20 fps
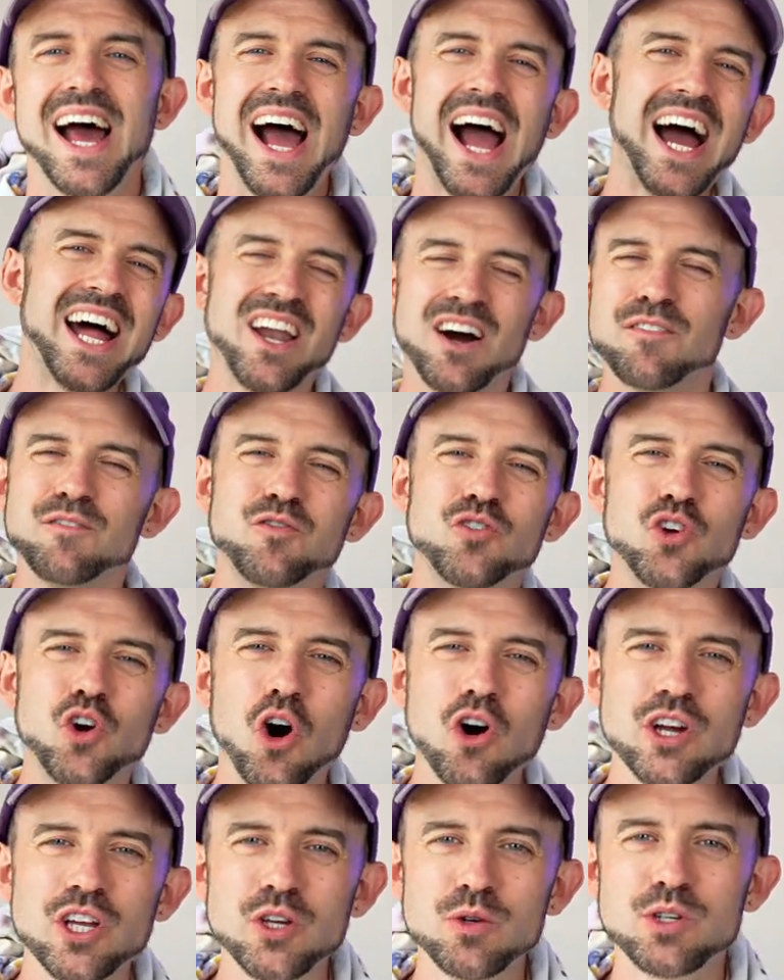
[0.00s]
And I've
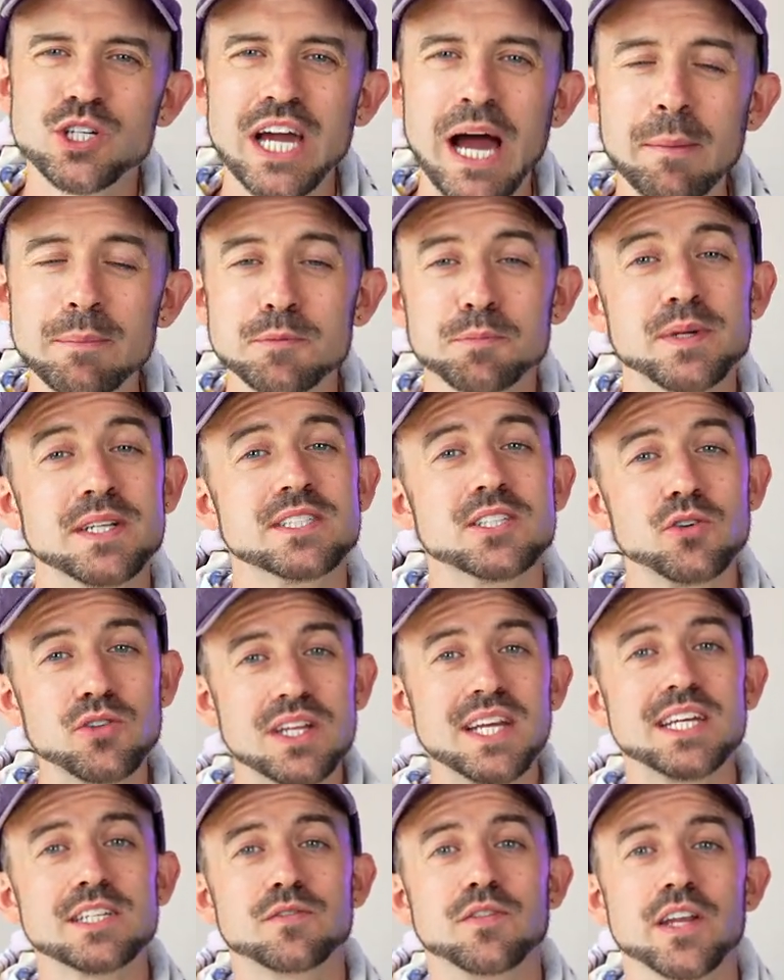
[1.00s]
got you, champs. But until the
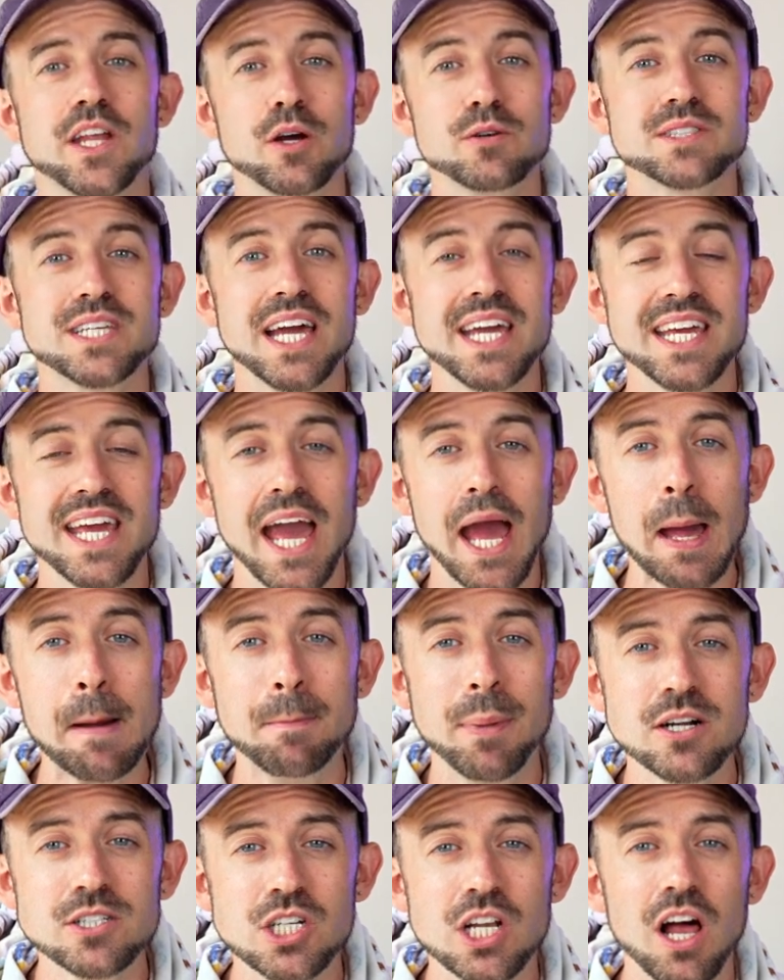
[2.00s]
next video, take care,
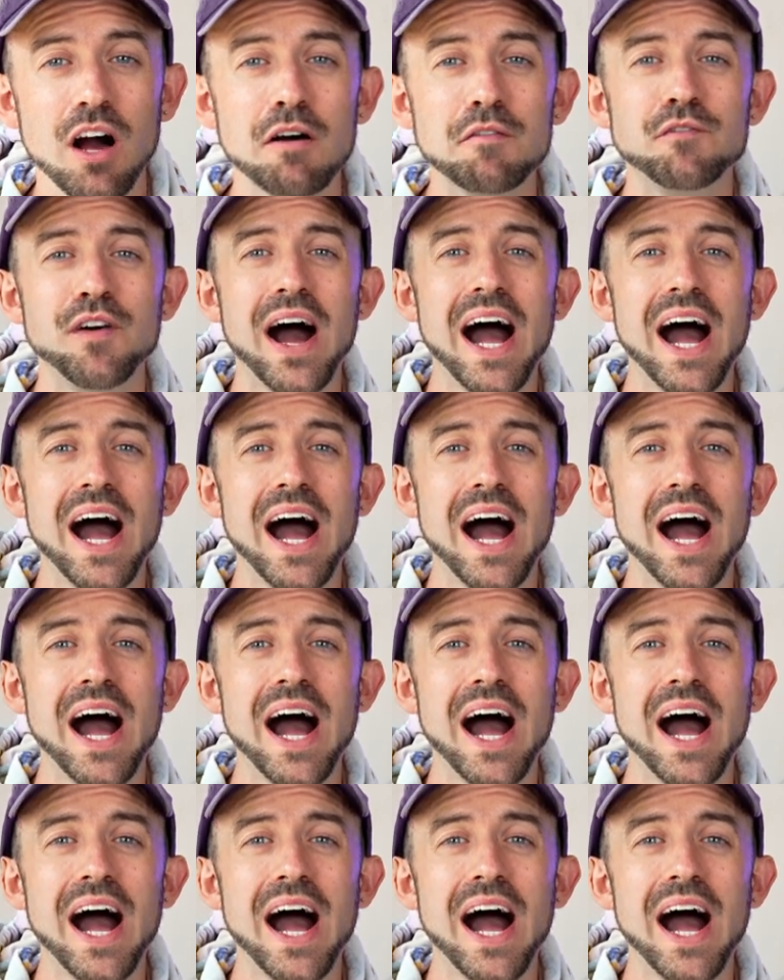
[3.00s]
much love,